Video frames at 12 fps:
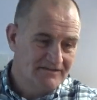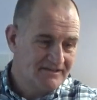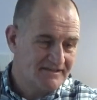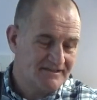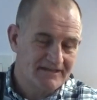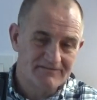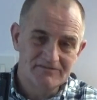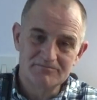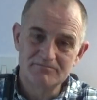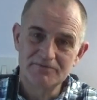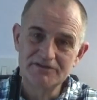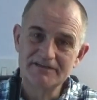so
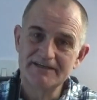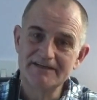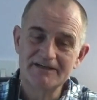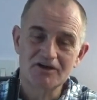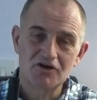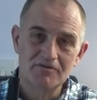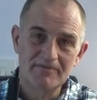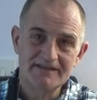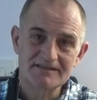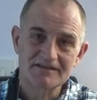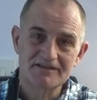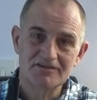put it in the
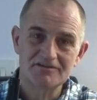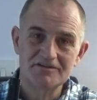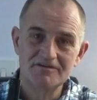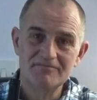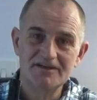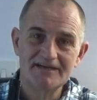comments and I'll do my